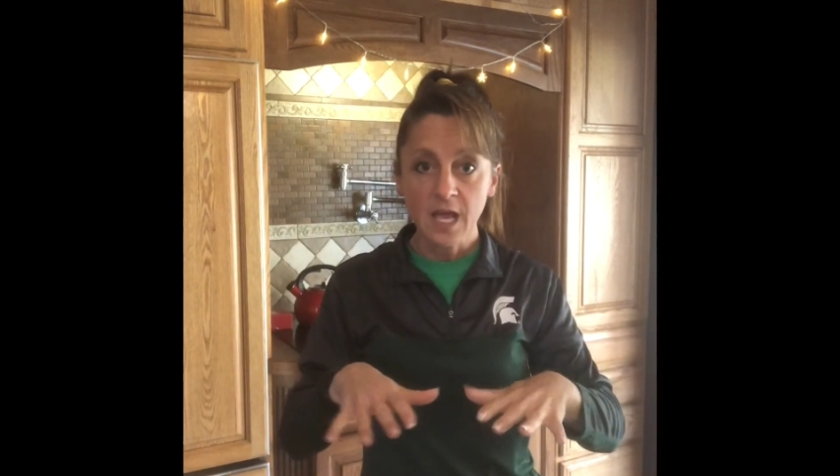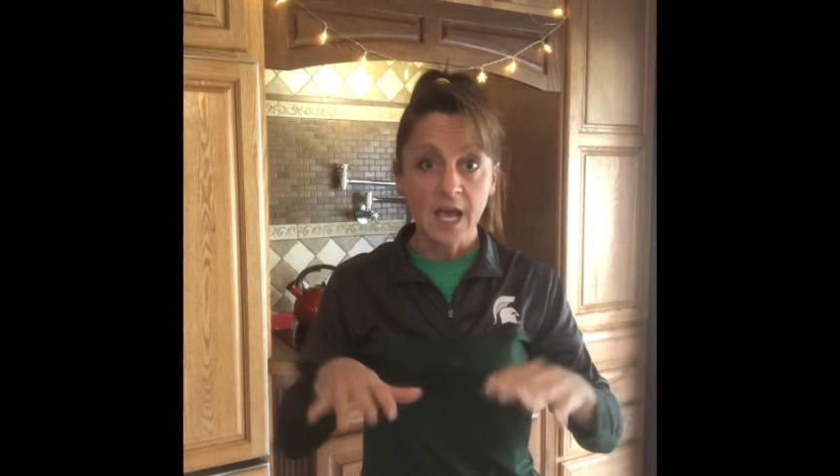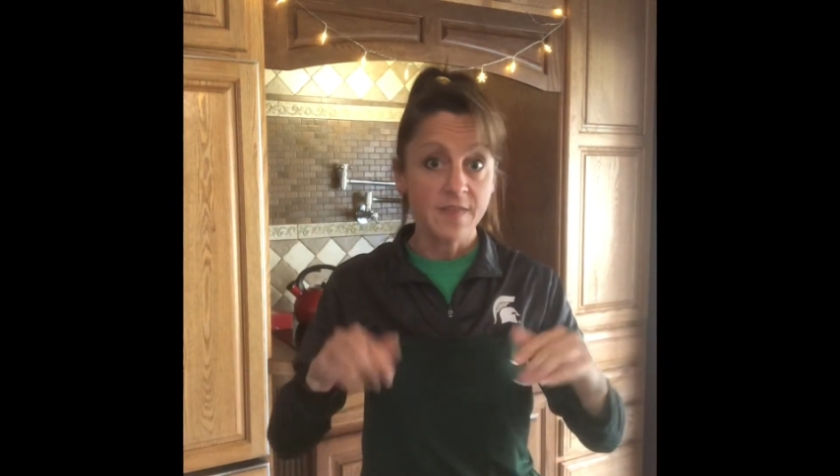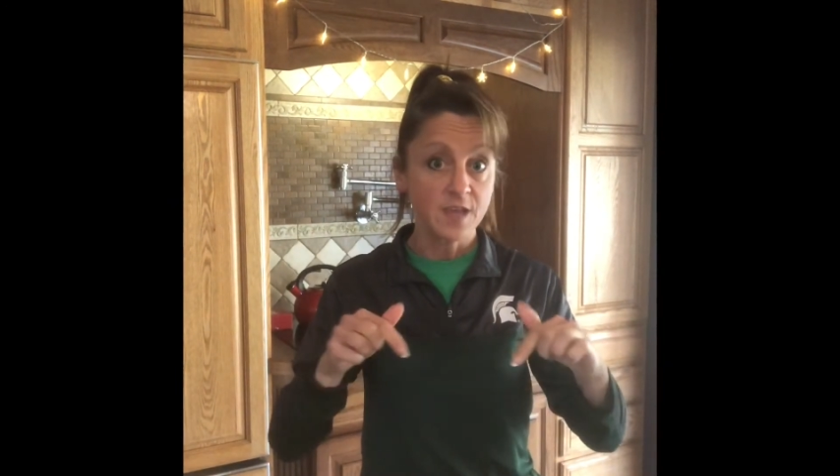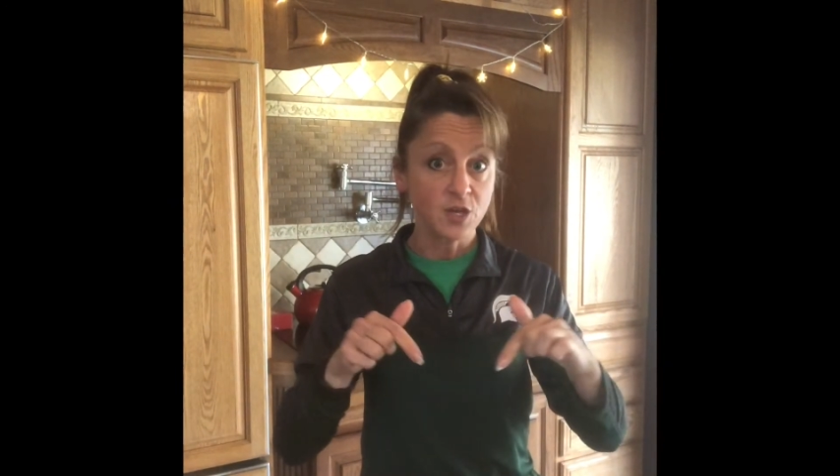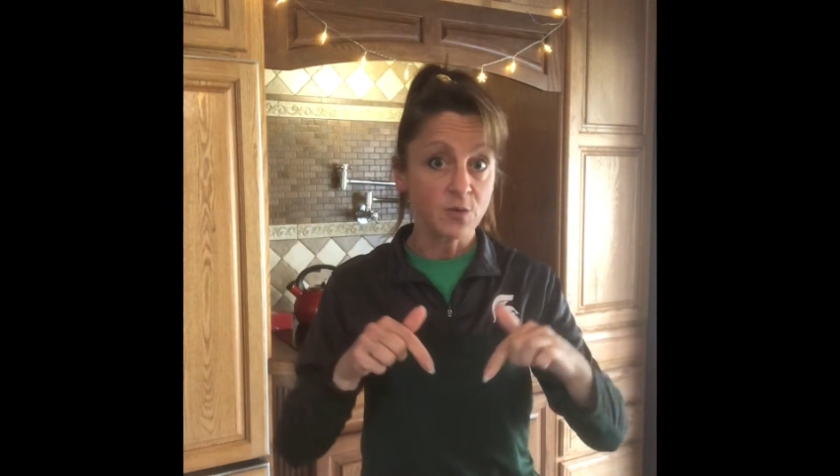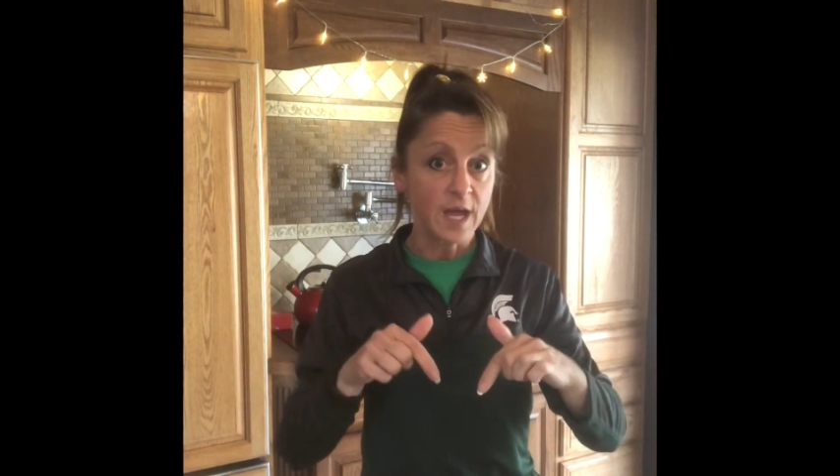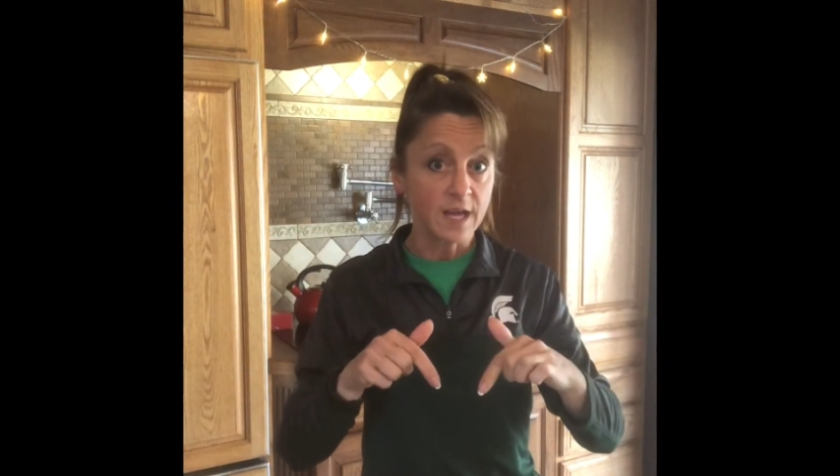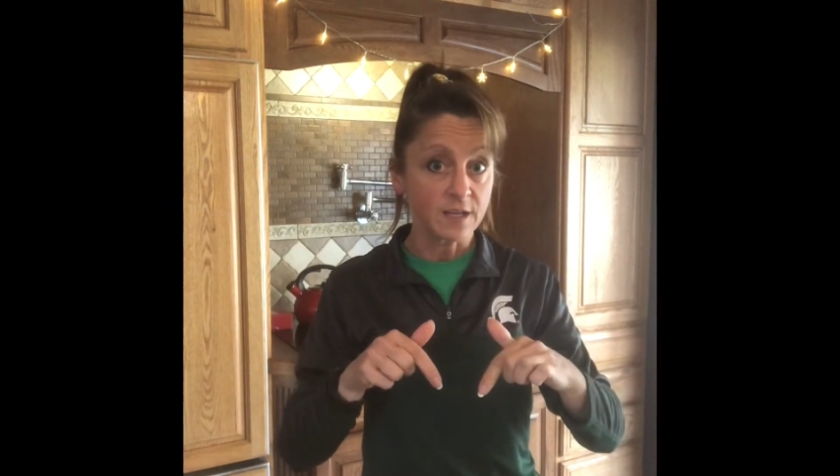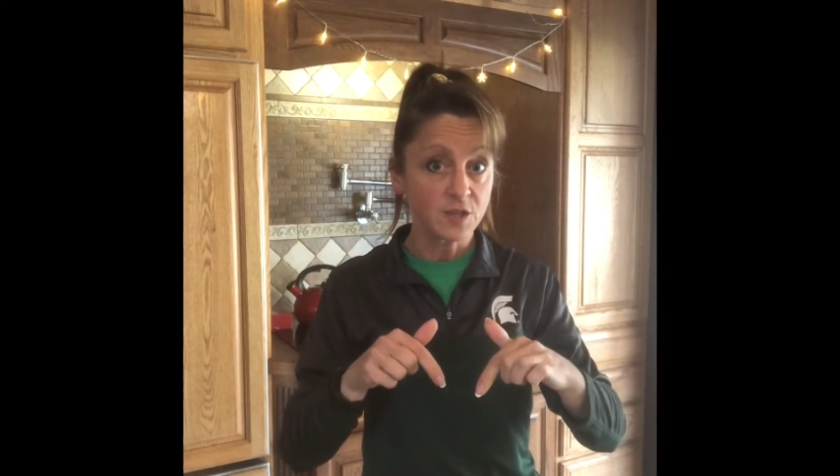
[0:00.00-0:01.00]
and then you
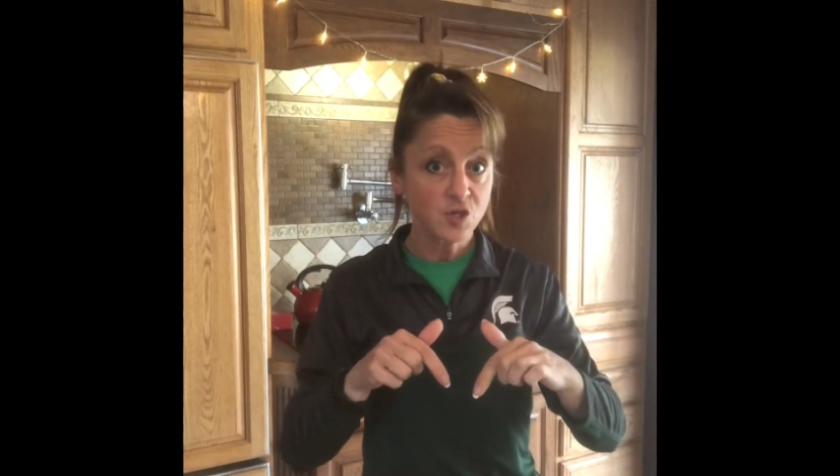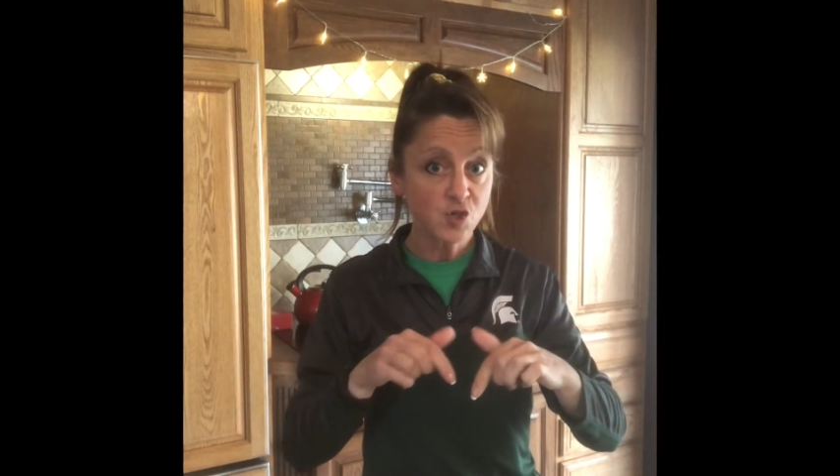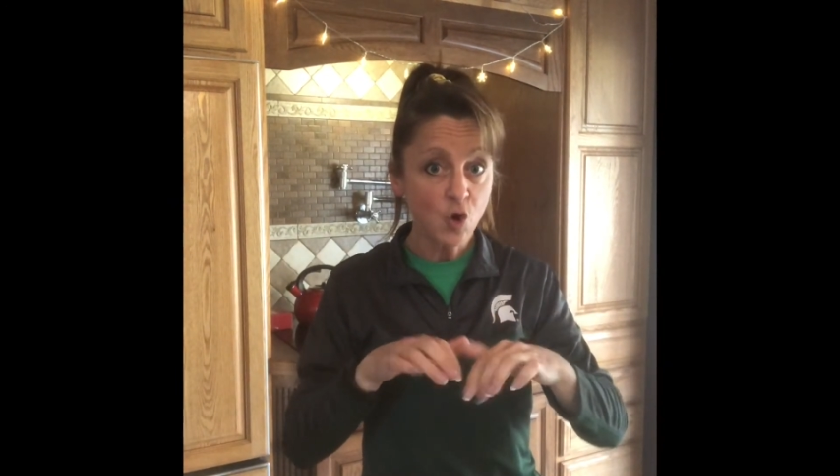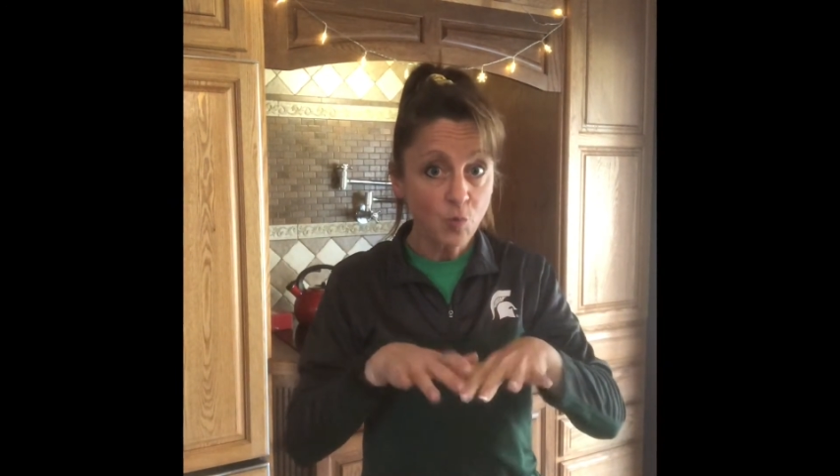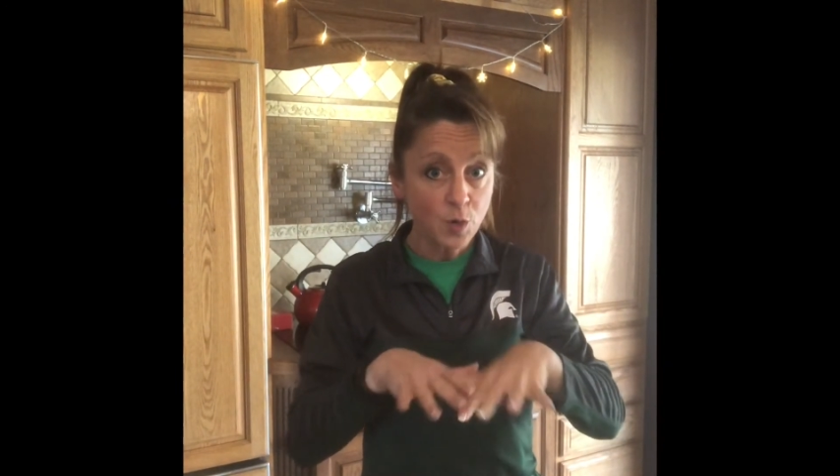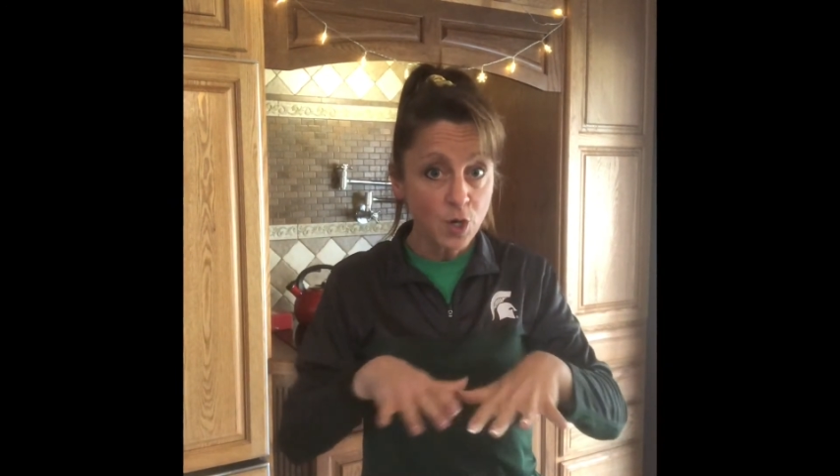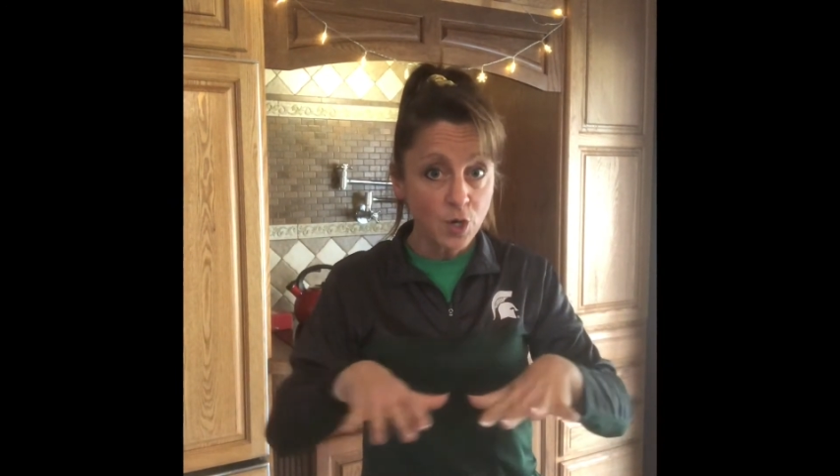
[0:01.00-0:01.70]
added the soap,